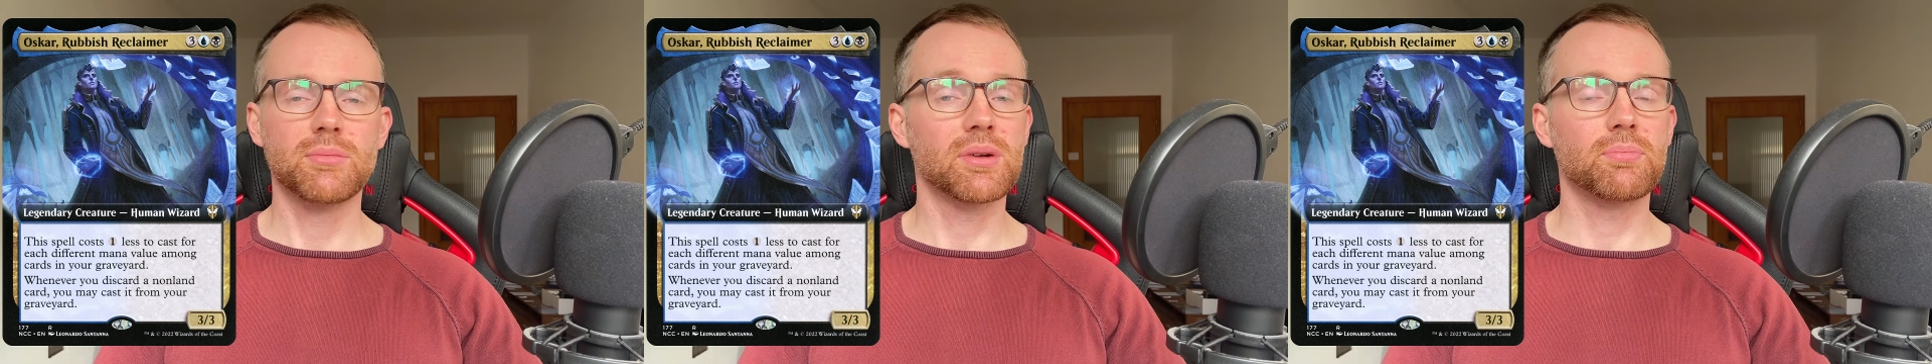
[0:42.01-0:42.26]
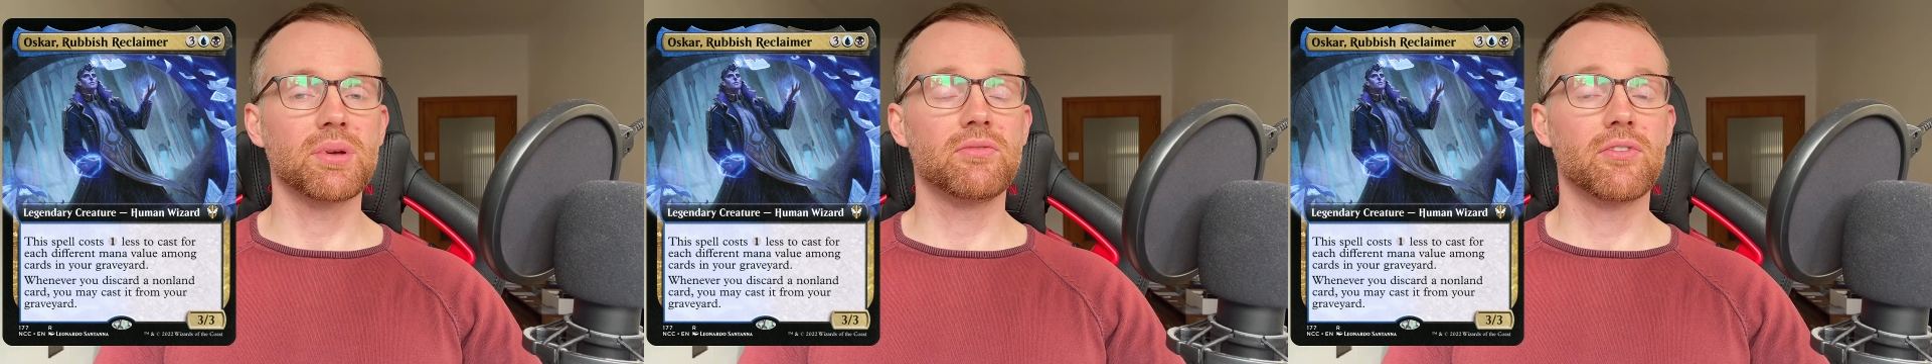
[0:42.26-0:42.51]

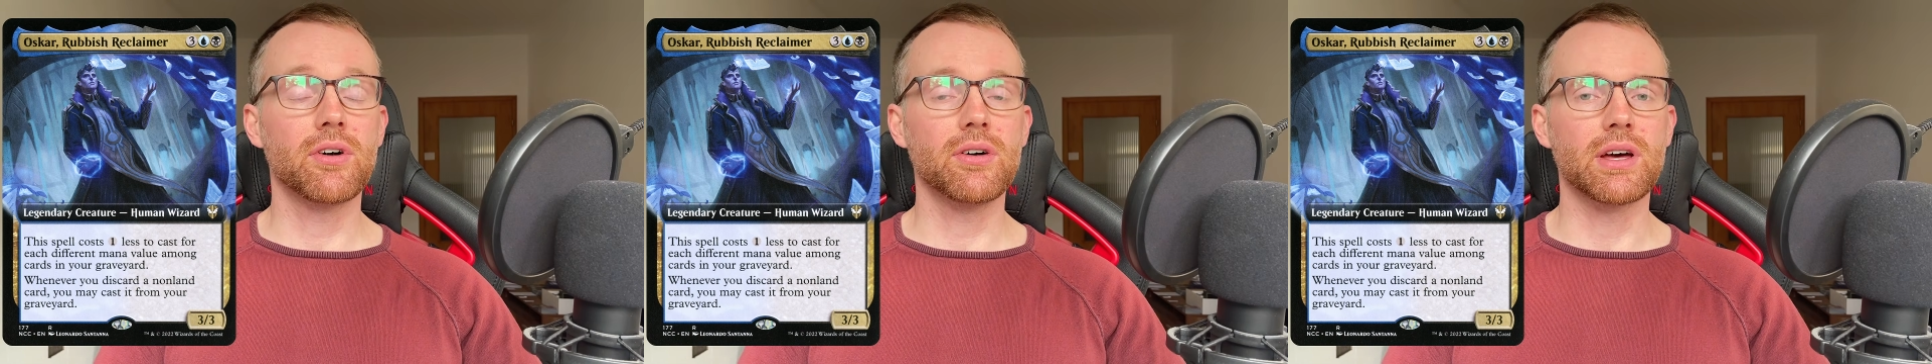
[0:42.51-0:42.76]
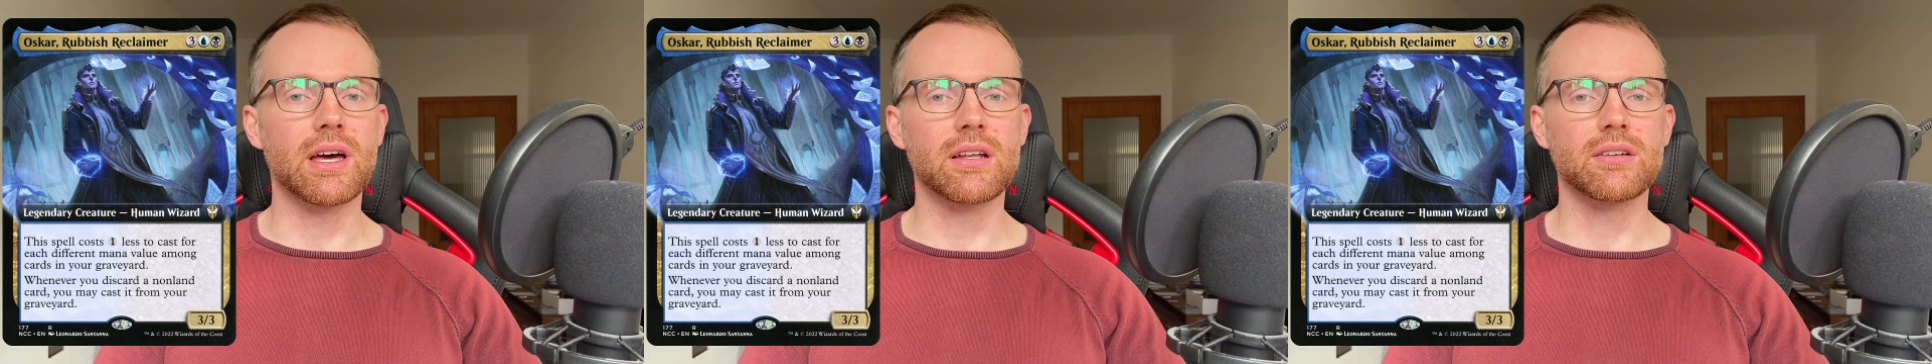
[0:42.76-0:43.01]
but
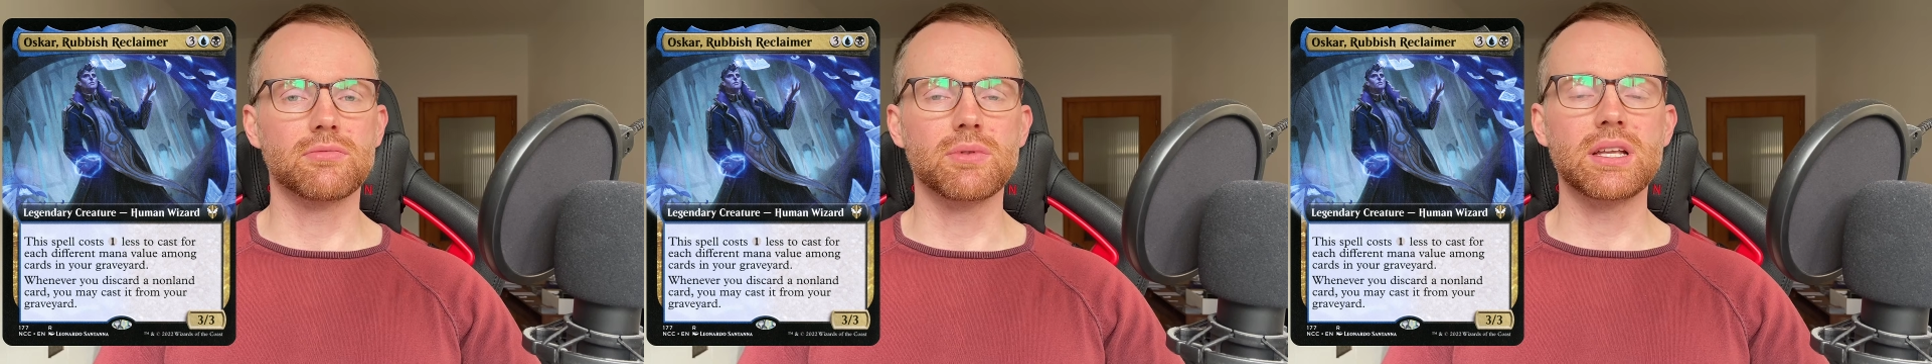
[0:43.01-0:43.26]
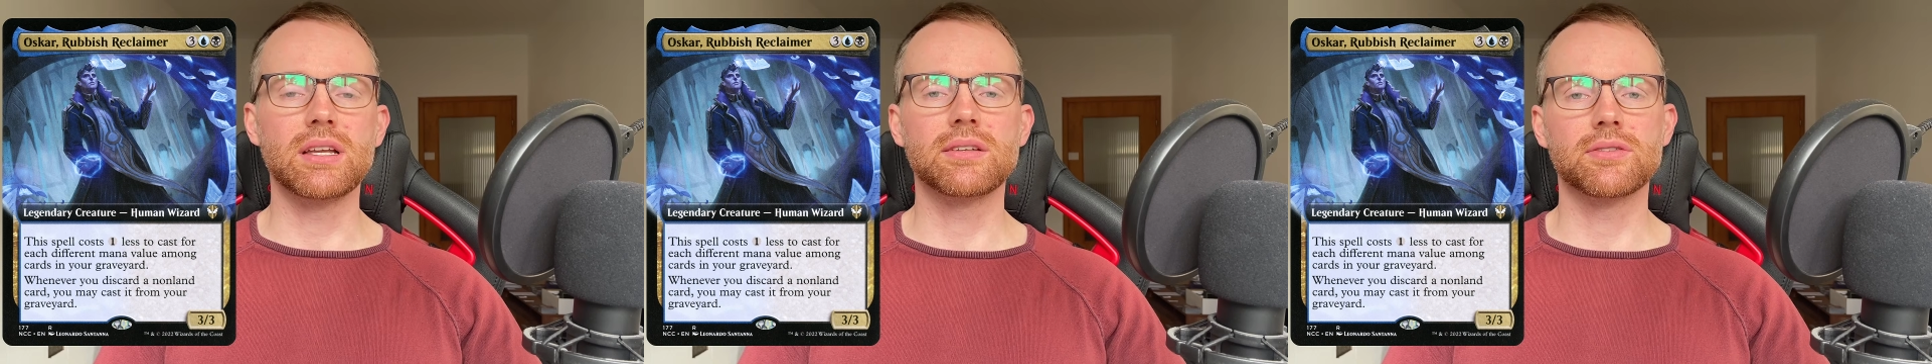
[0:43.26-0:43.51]
beforehand
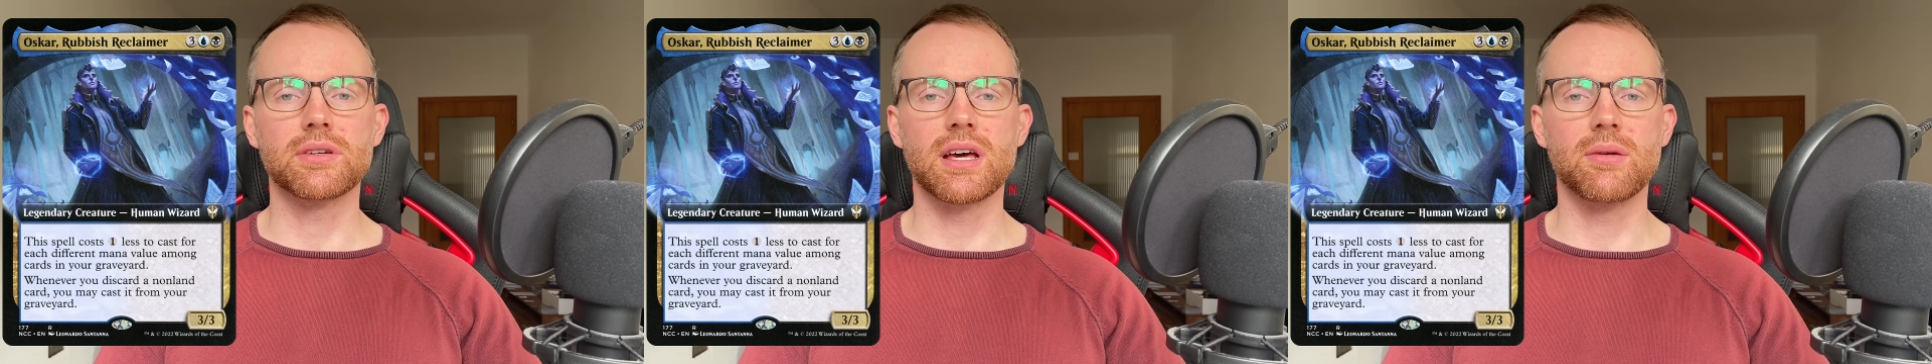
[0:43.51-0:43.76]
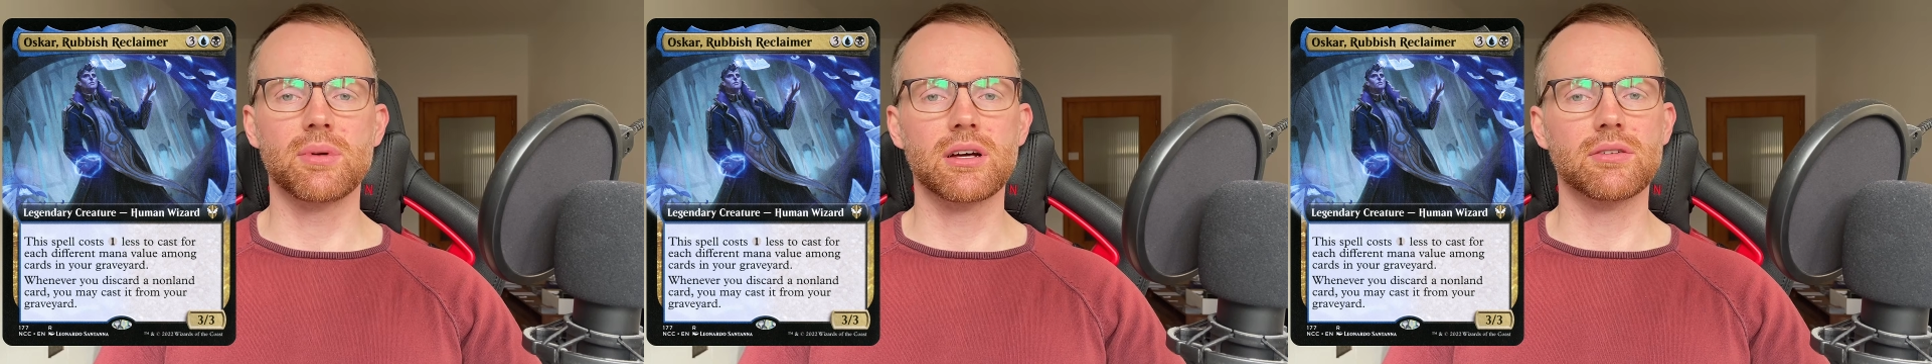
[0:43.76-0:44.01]
we need to
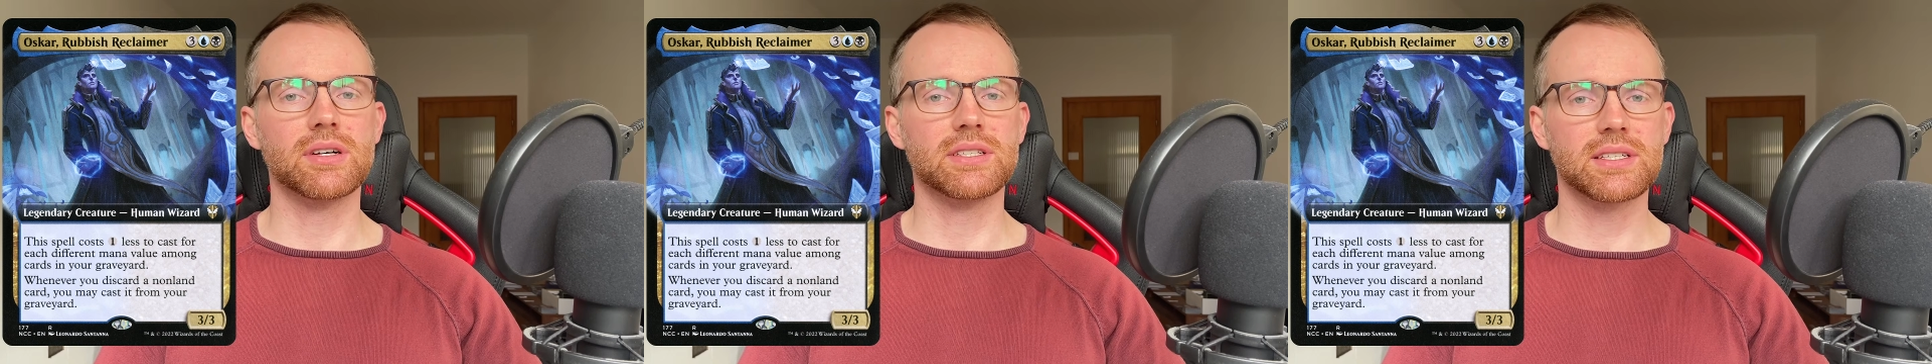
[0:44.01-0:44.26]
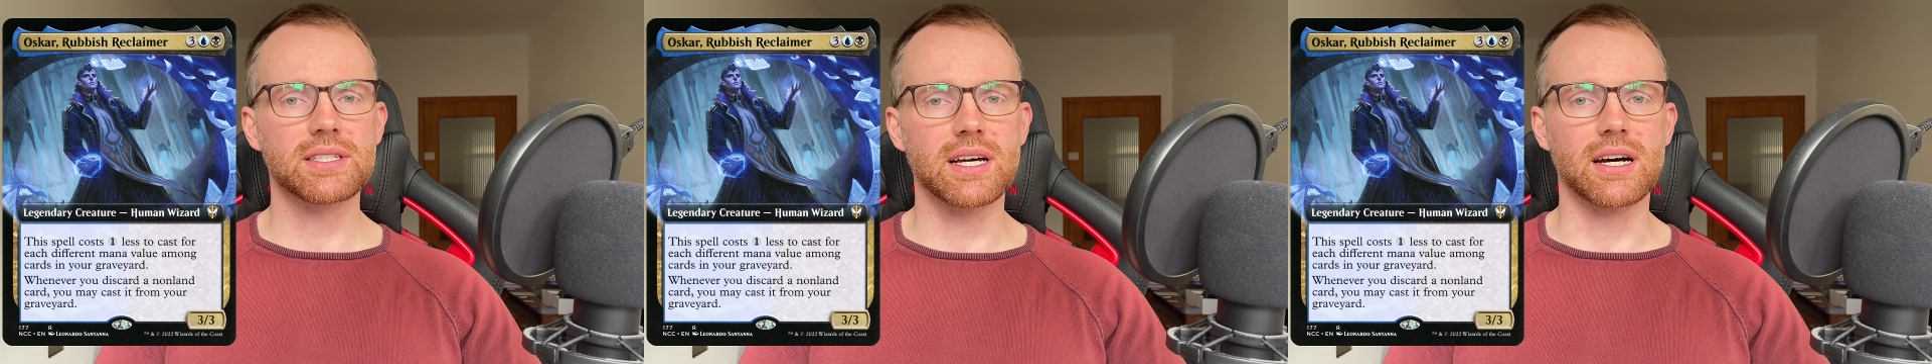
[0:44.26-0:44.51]
enable our
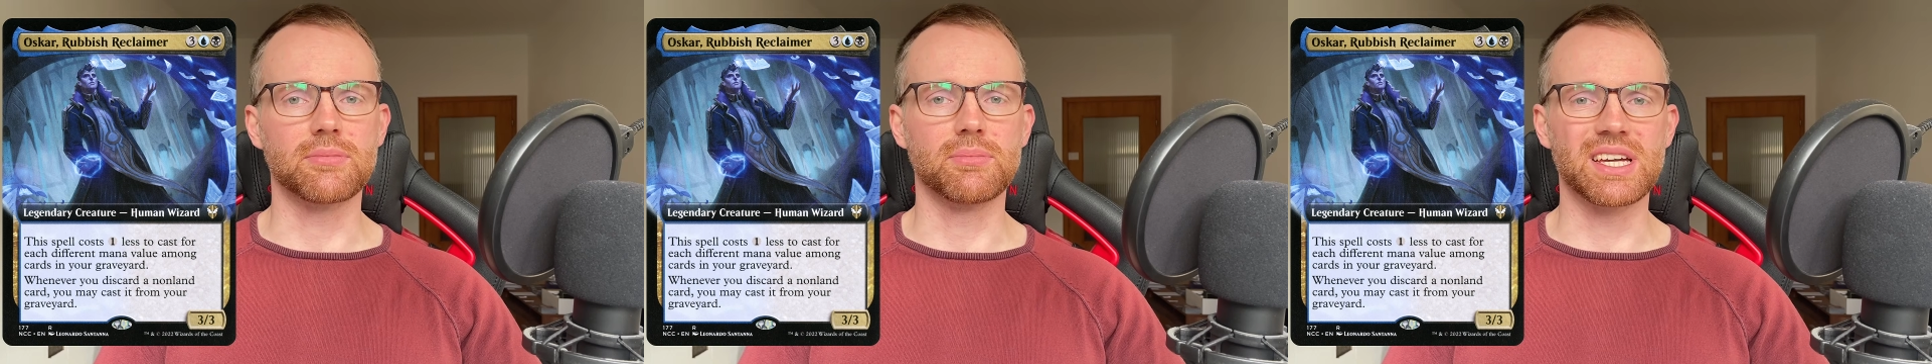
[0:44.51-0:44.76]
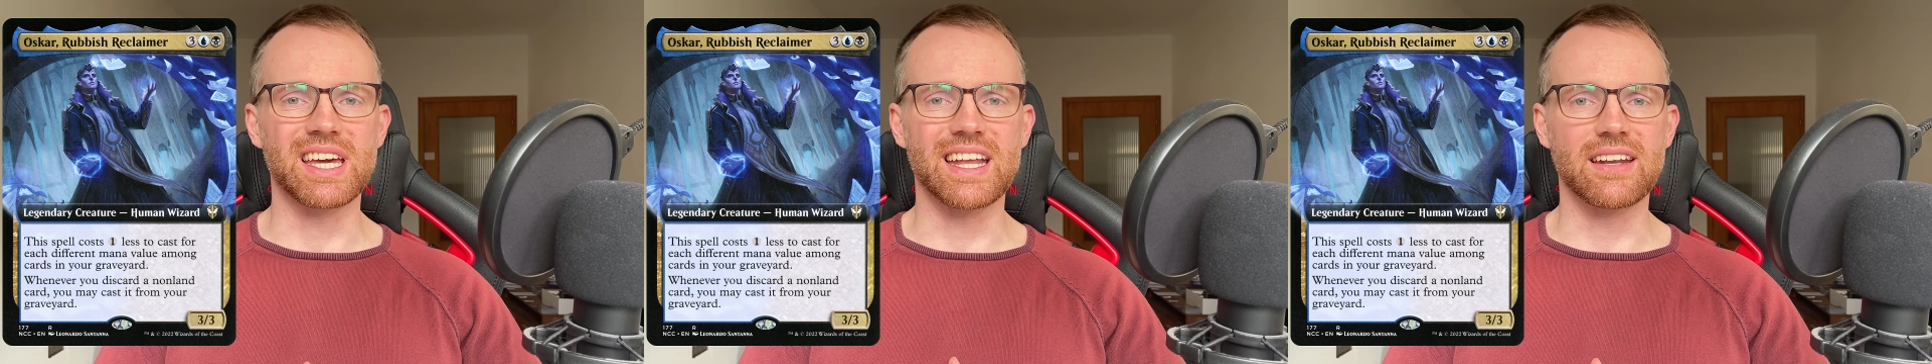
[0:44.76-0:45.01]
discard
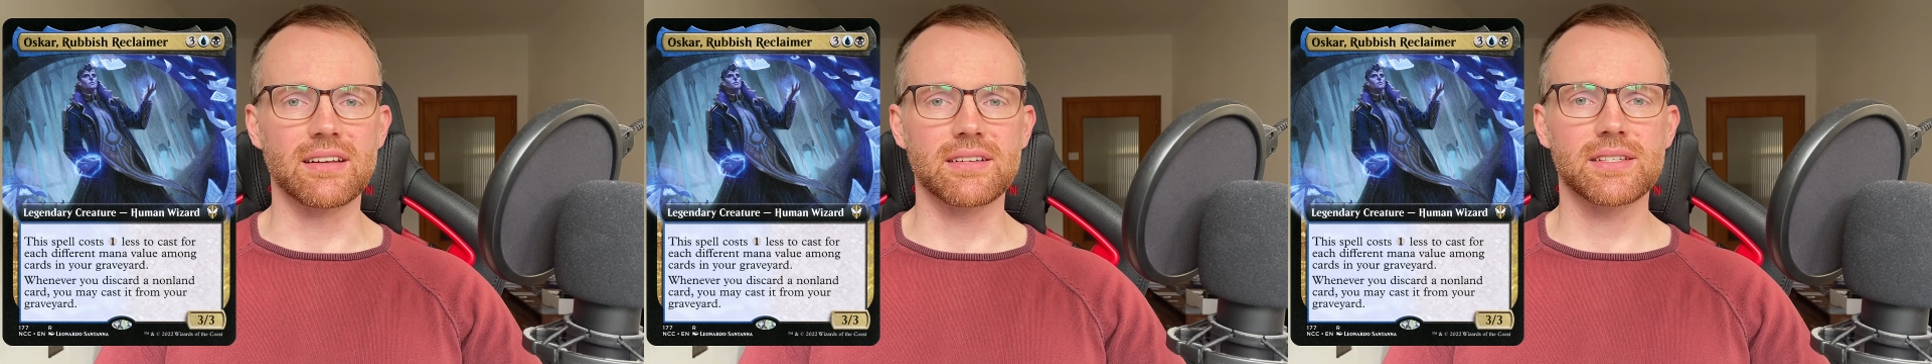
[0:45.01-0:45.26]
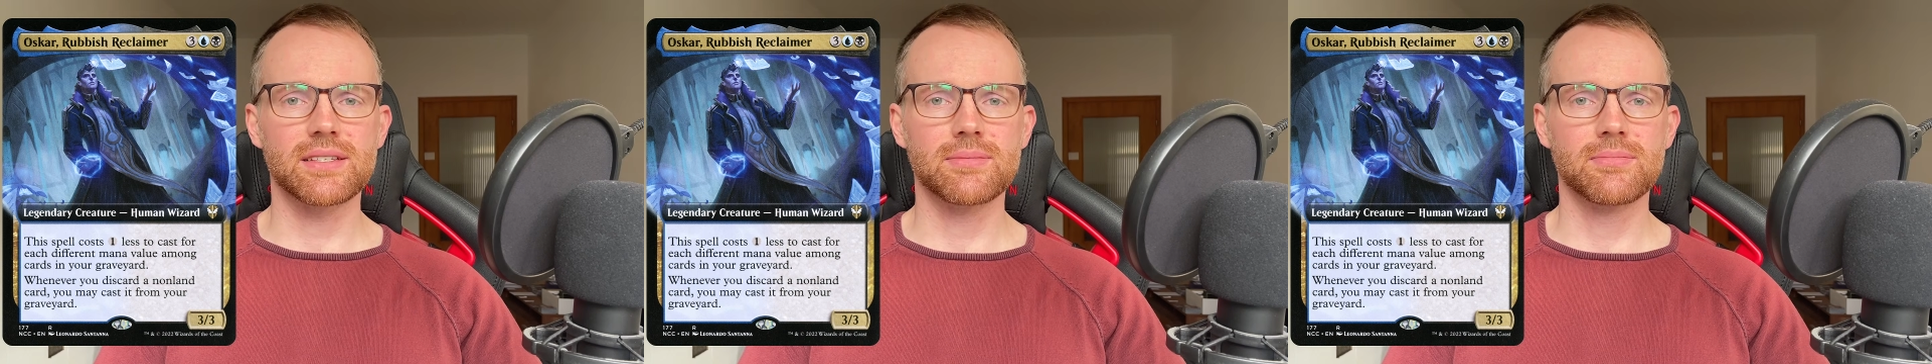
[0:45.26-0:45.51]

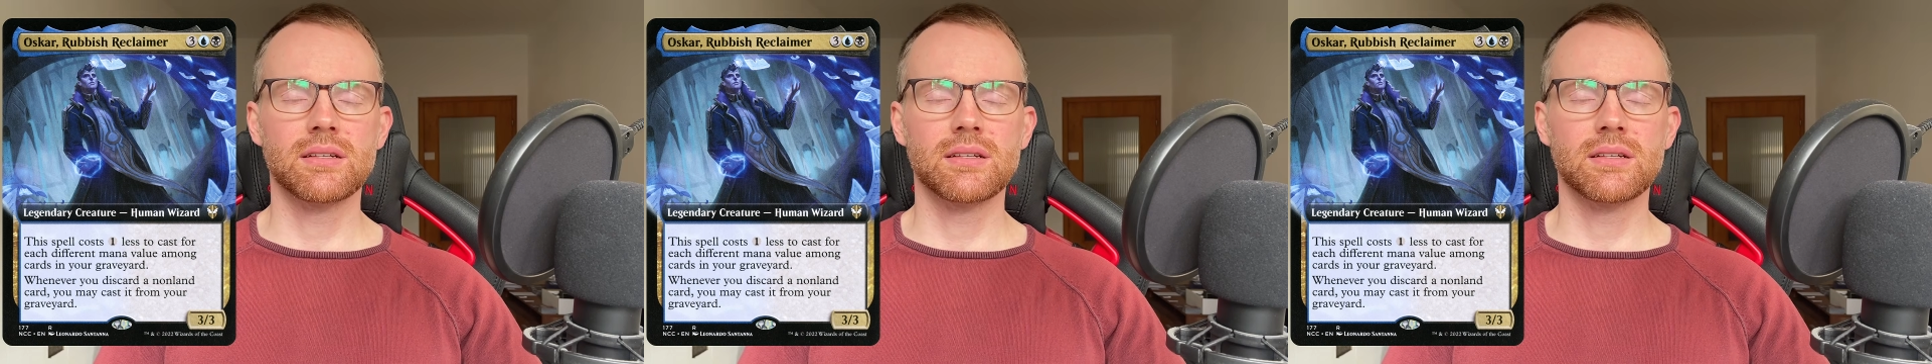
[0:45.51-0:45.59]
mechanics.